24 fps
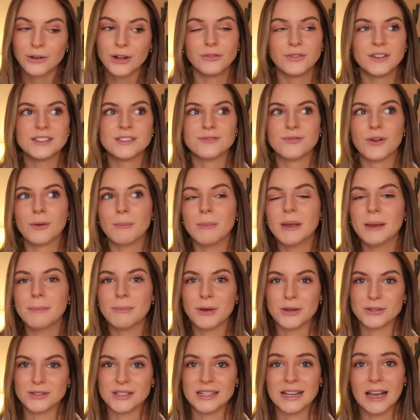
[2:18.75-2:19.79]
If it's for me
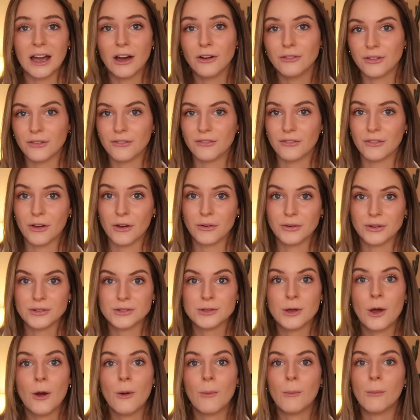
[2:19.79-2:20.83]
posting outfit photos
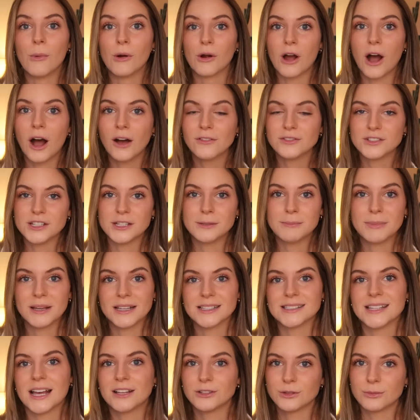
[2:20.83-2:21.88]
more often
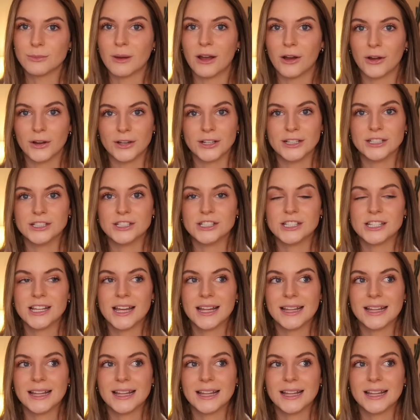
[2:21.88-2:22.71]
because that's what my audience